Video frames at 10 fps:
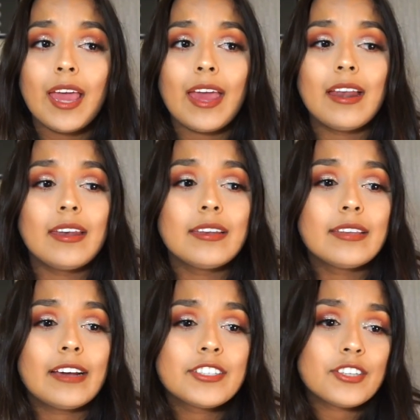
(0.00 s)
And
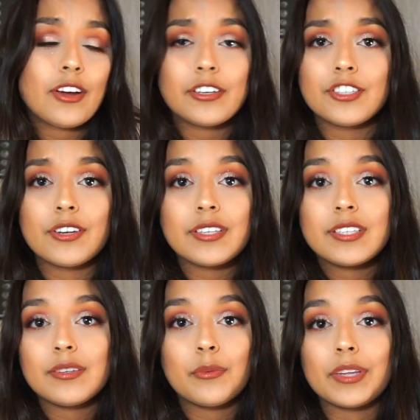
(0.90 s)
that's not
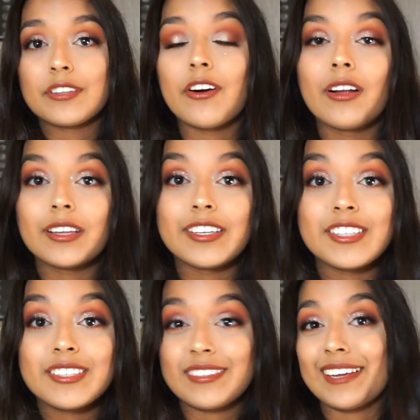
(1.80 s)
just with
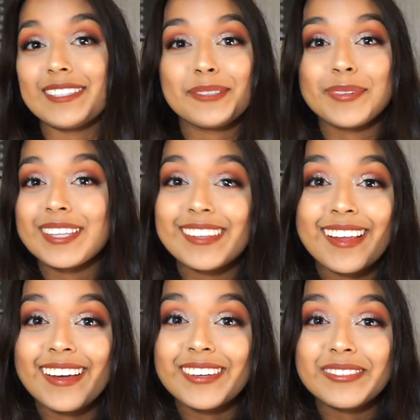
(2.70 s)
college, that's with
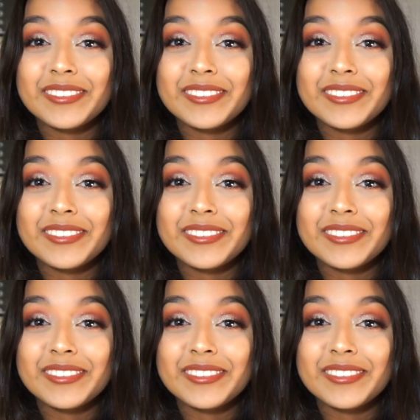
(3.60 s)
life.